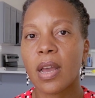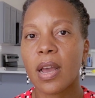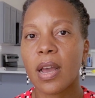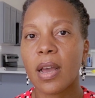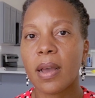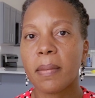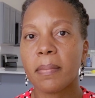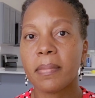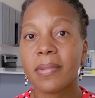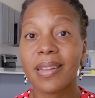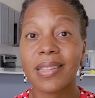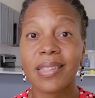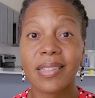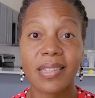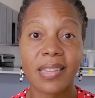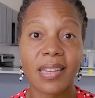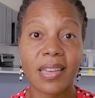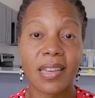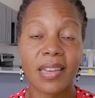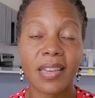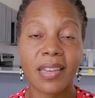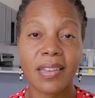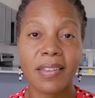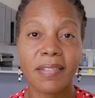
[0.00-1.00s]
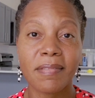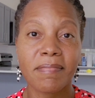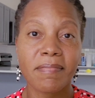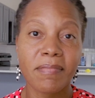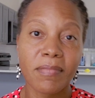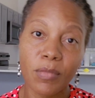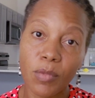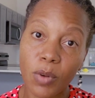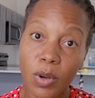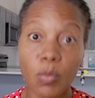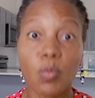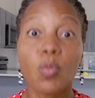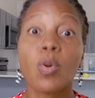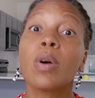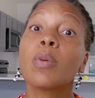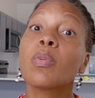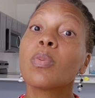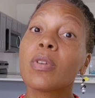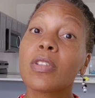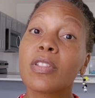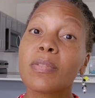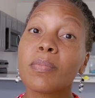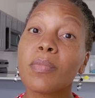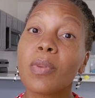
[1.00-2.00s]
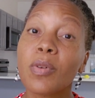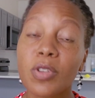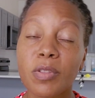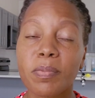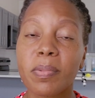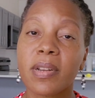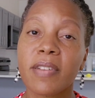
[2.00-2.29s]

let's say, what was most